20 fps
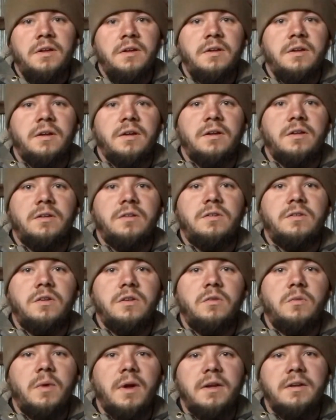A good
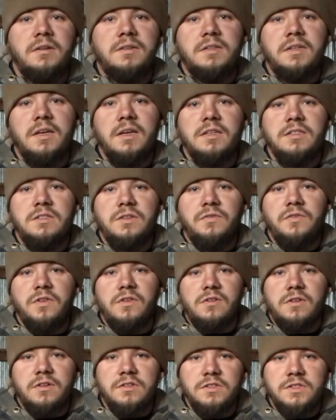way to test if your
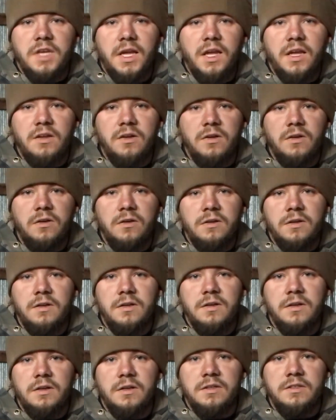container
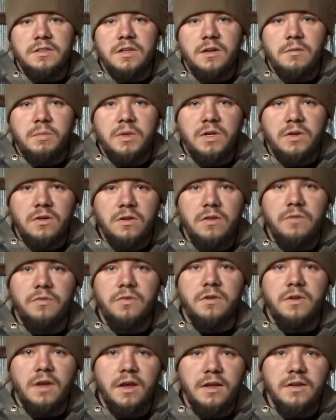is going to be good for
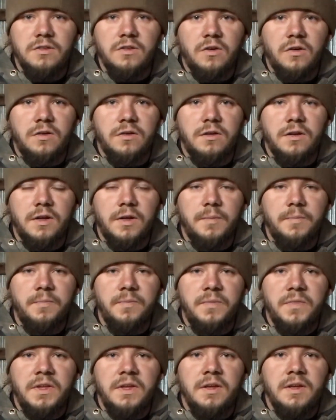case hardening
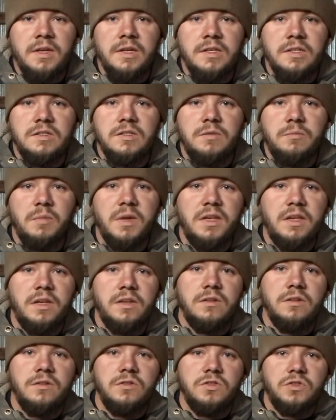is making
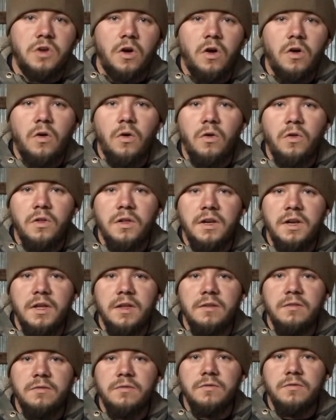charcoal in it
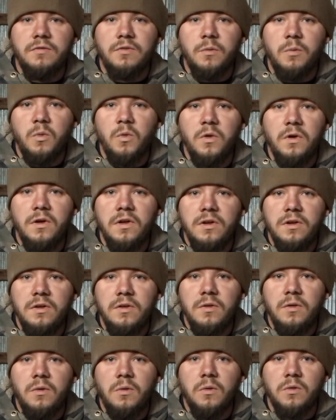from wood
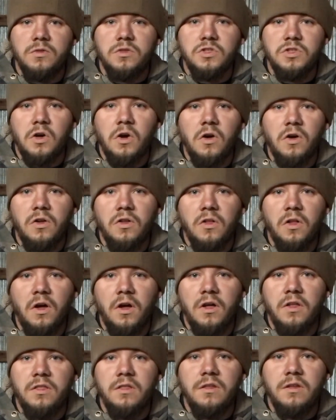or char
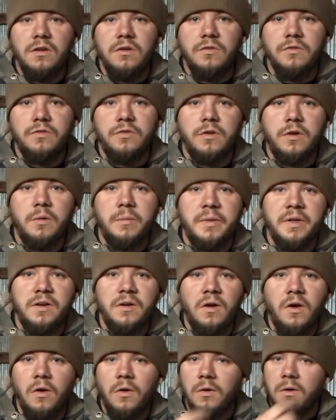cloth from an
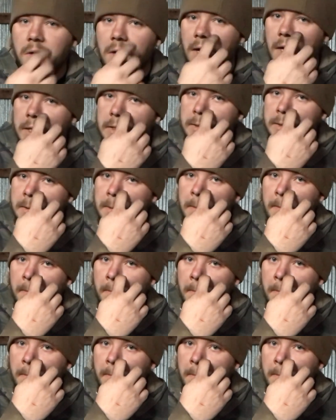all cotton